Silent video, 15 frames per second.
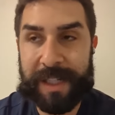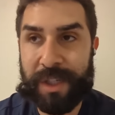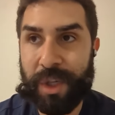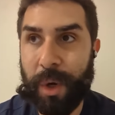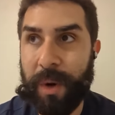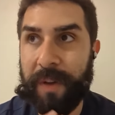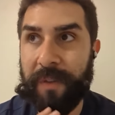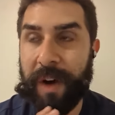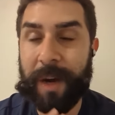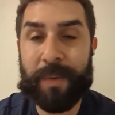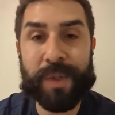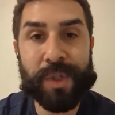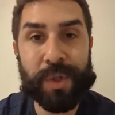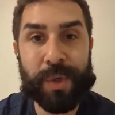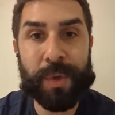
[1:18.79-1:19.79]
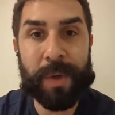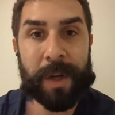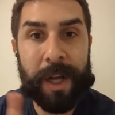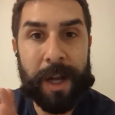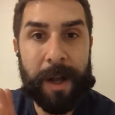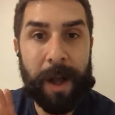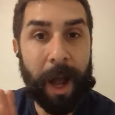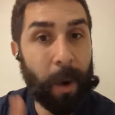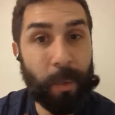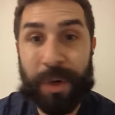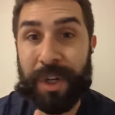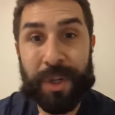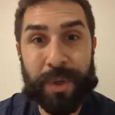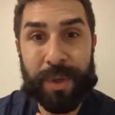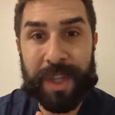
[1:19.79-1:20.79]
And so if I was you, I
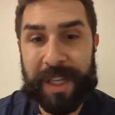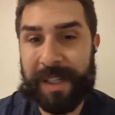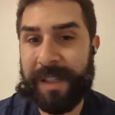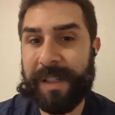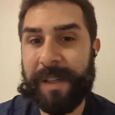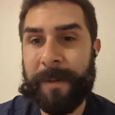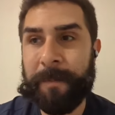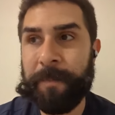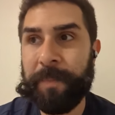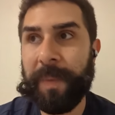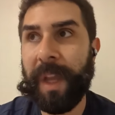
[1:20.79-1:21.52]
wouldn't do this.